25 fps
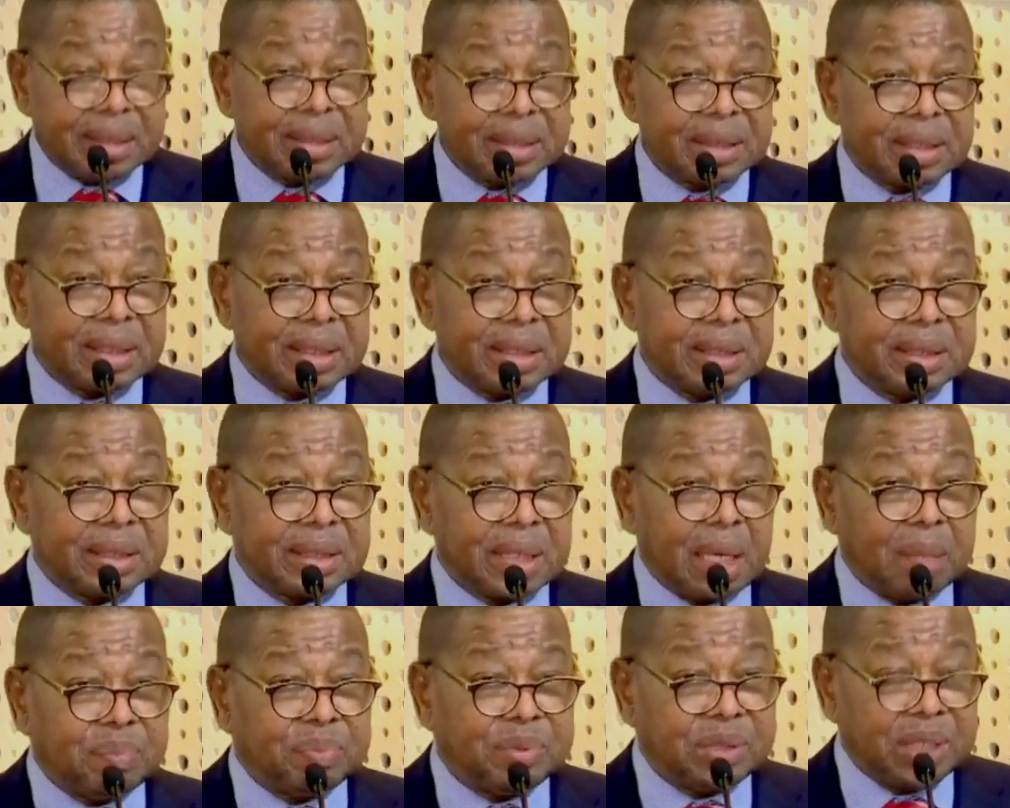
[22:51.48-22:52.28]
in key
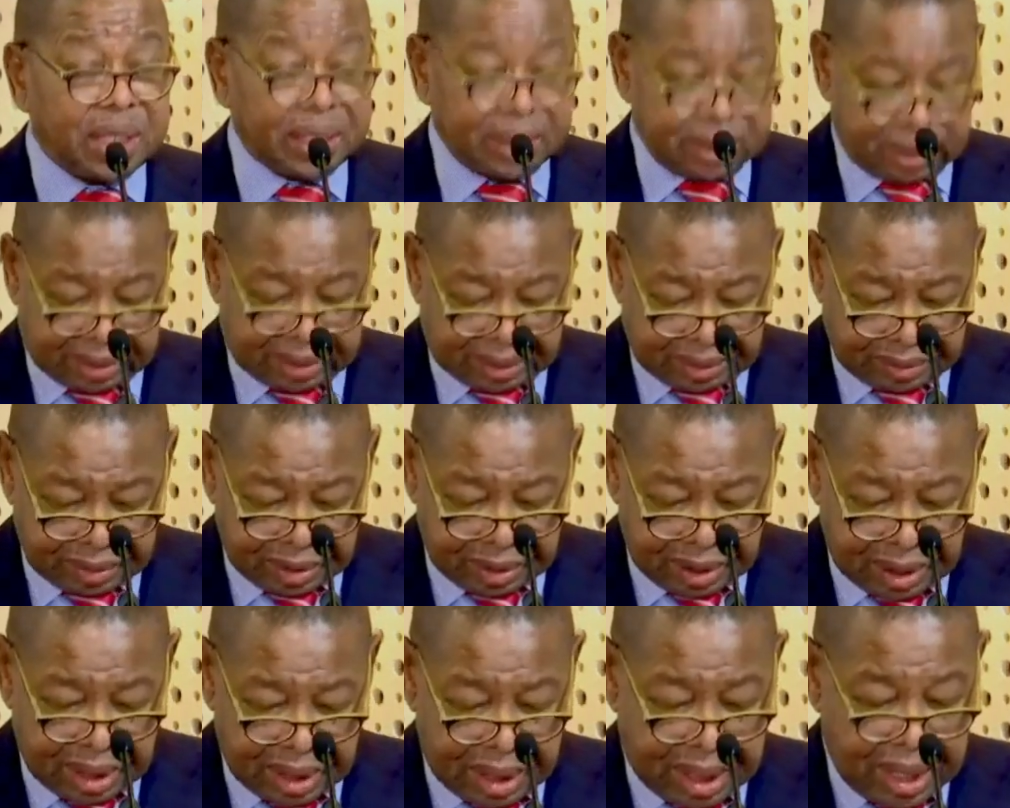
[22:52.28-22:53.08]
subjects
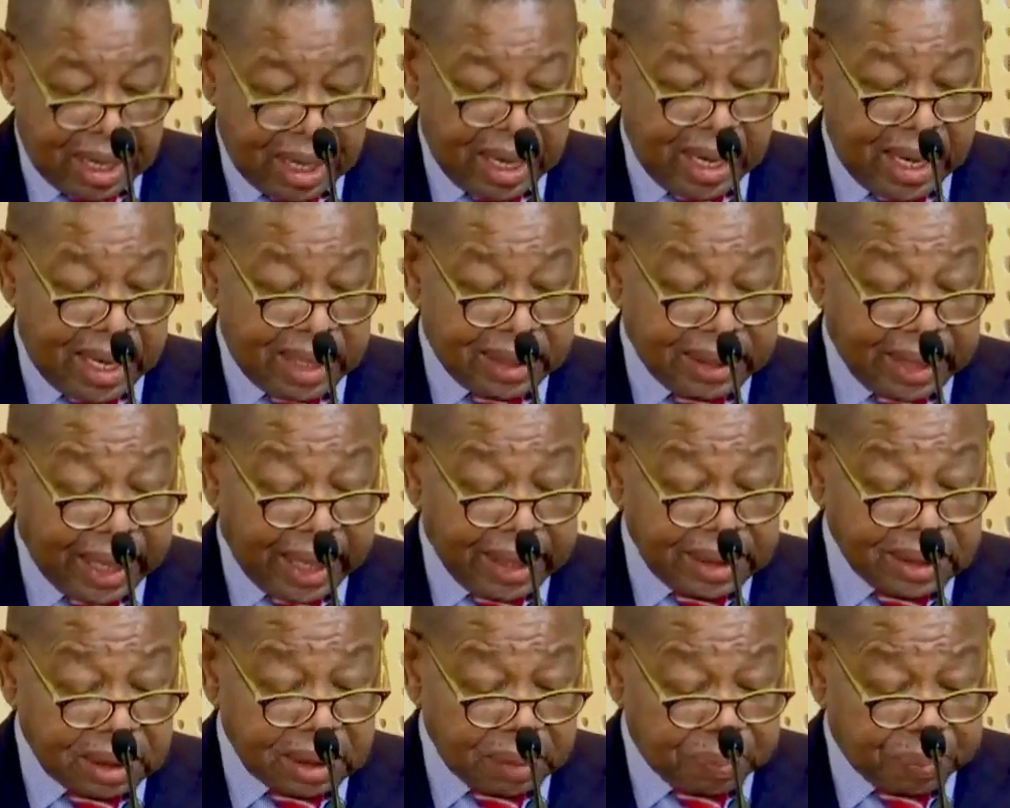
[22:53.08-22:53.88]
and are in the